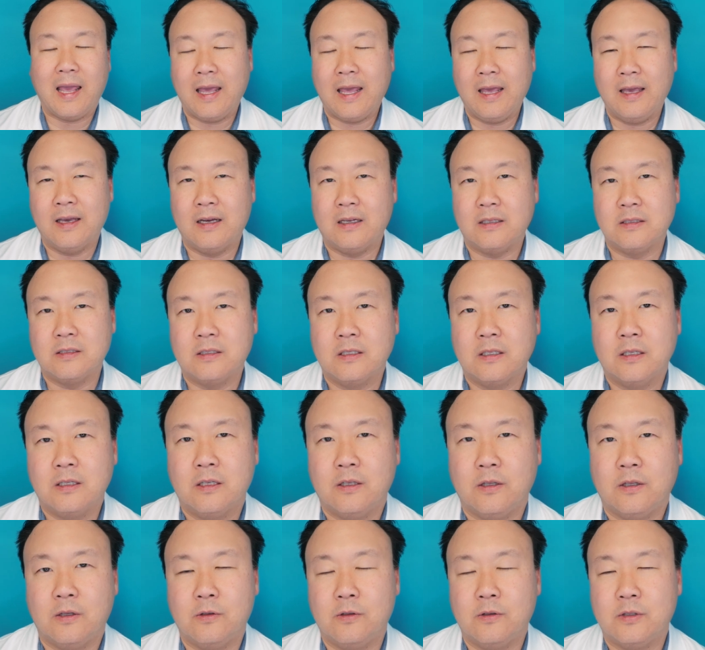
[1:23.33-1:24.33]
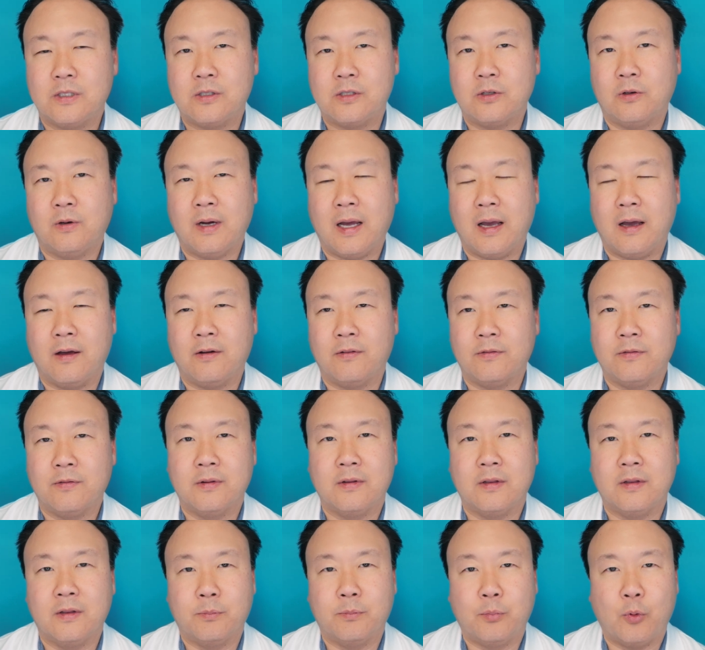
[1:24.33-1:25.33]
and you still have
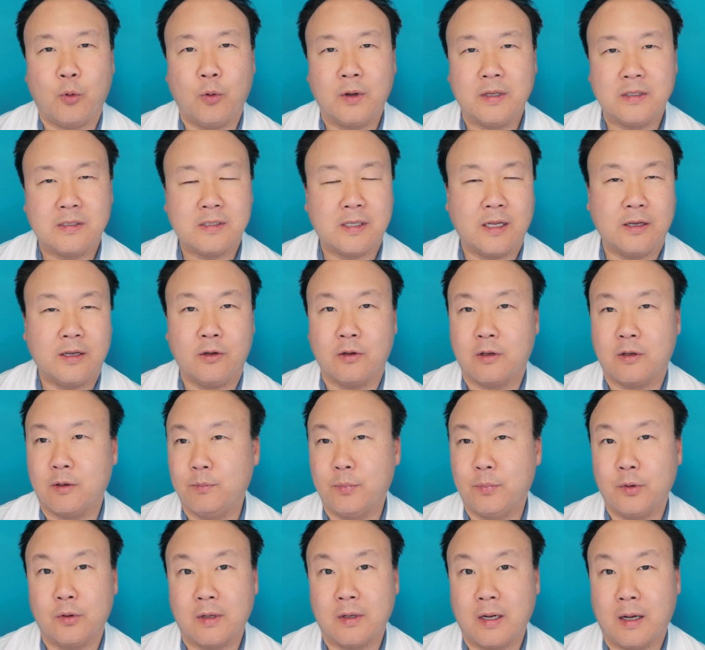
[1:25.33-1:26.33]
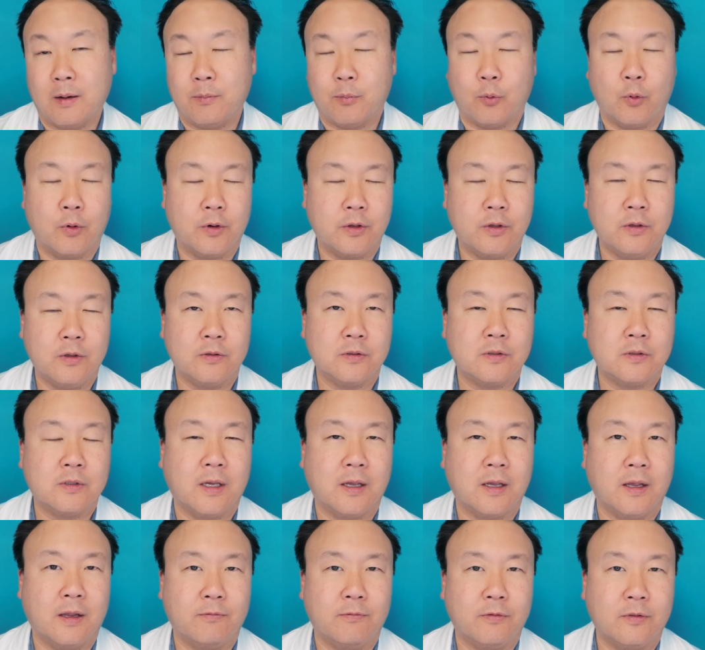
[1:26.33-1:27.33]
the points that you can build up or use
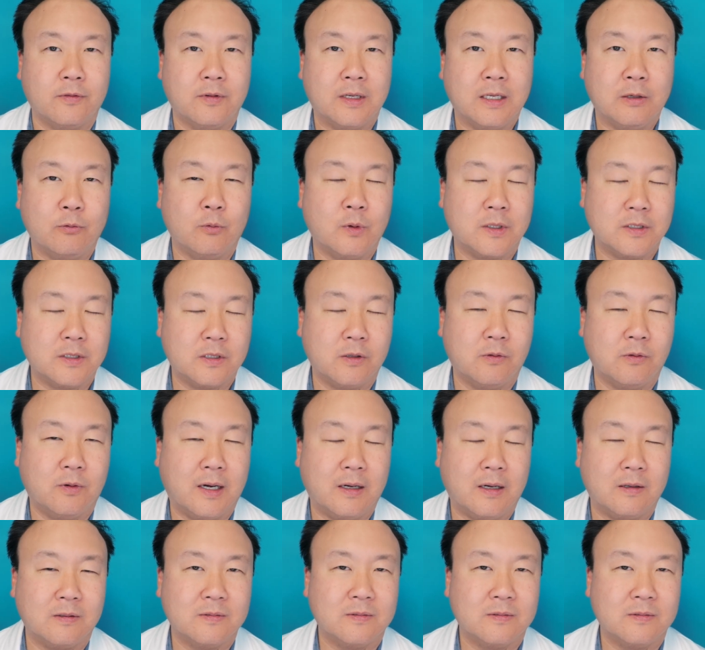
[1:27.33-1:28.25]
every once in a while.